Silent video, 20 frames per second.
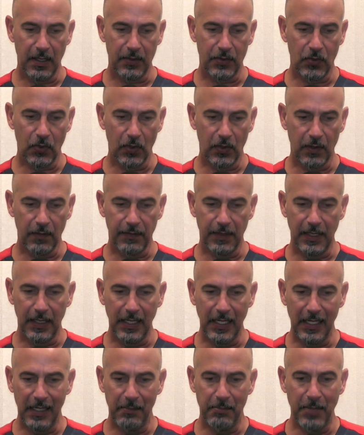a sort of a
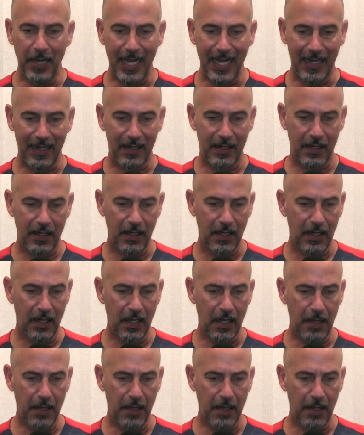laid back uh,